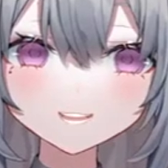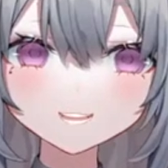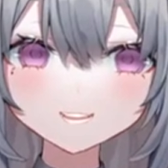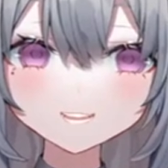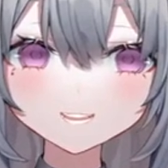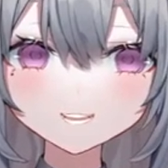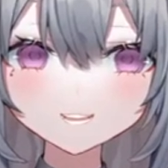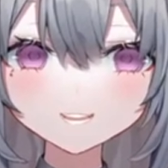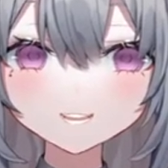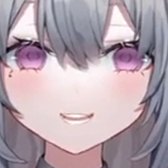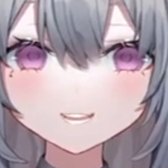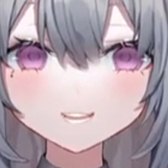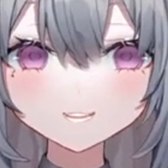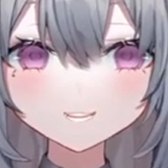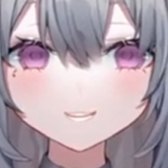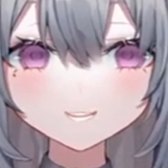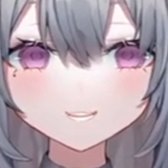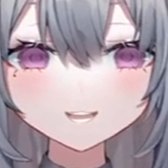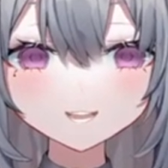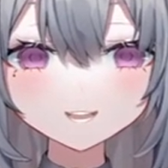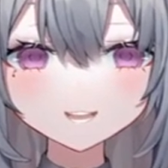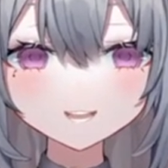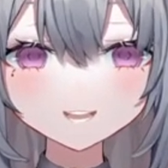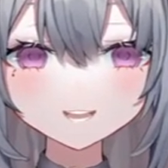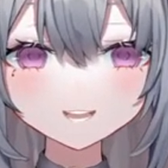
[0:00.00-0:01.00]
I
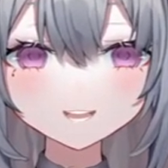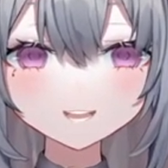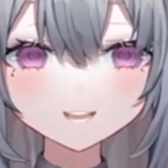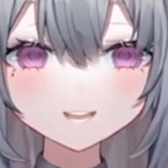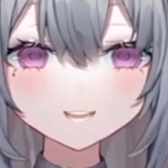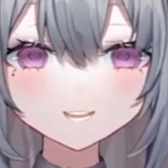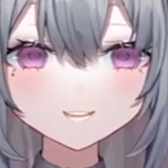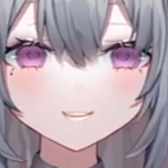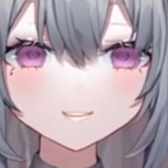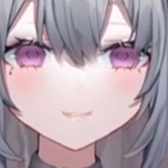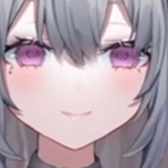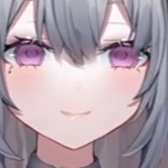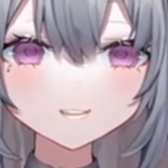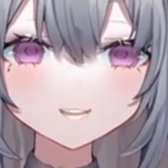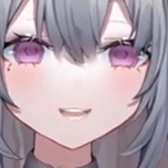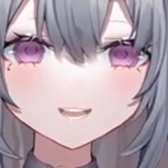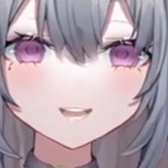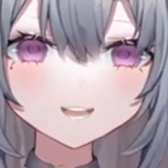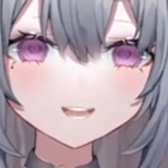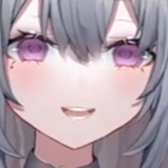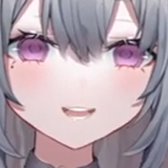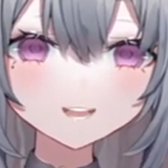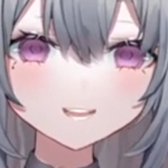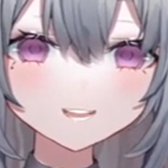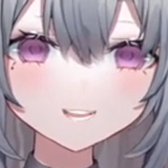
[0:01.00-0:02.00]
yes.
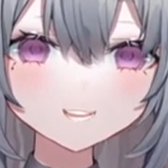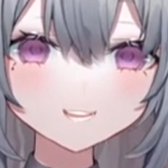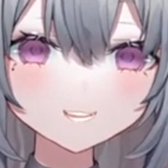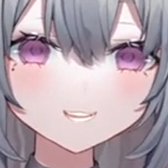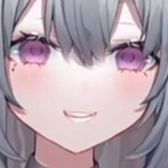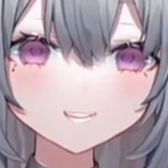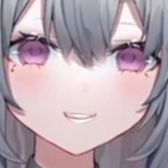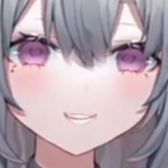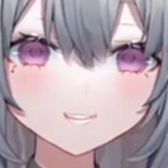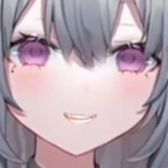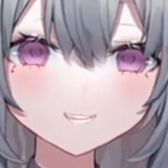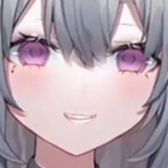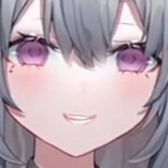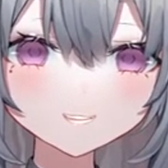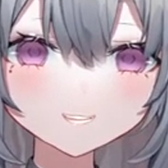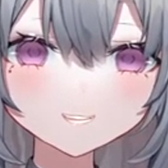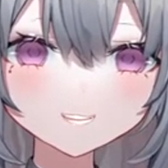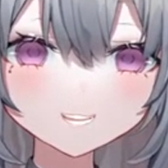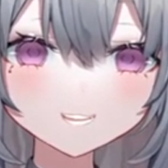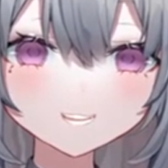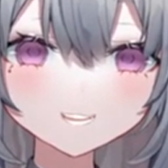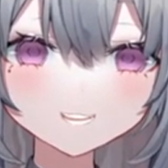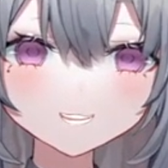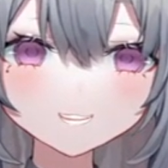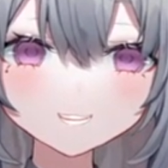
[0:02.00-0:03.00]
Okay. The,
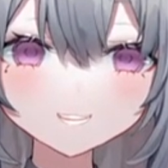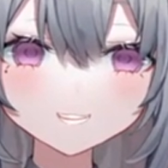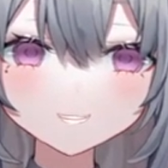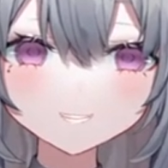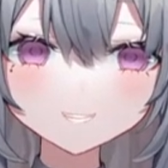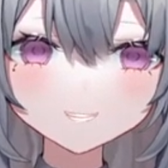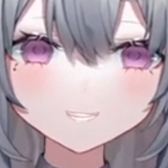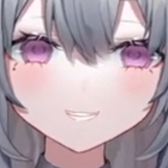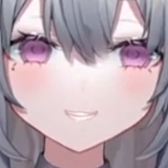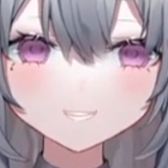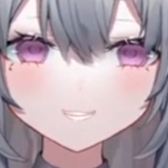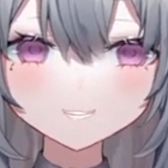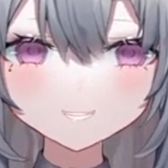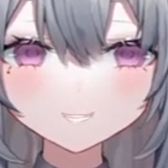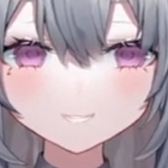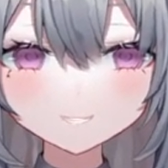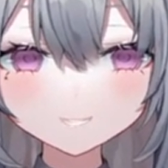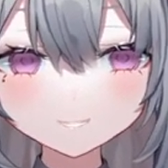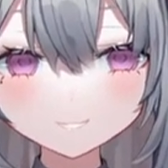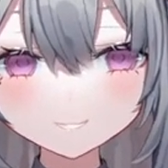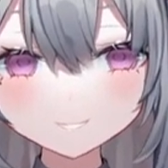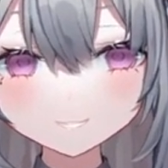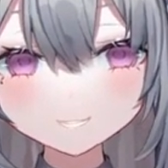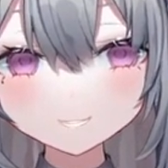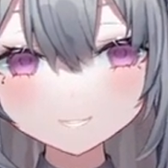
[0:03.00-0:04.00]
the people
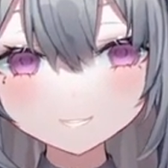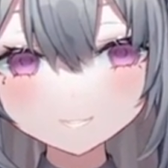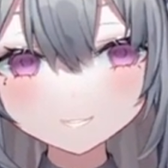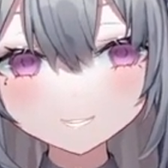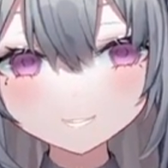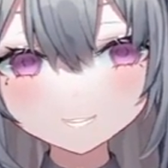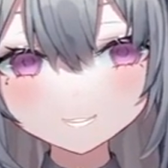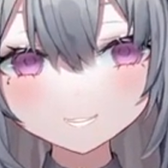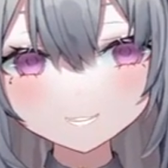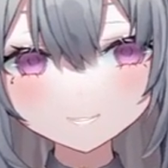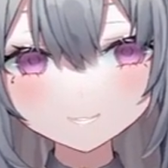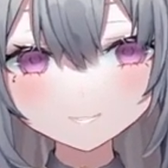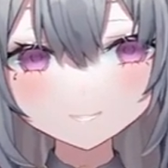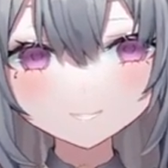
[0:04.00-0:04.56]
love you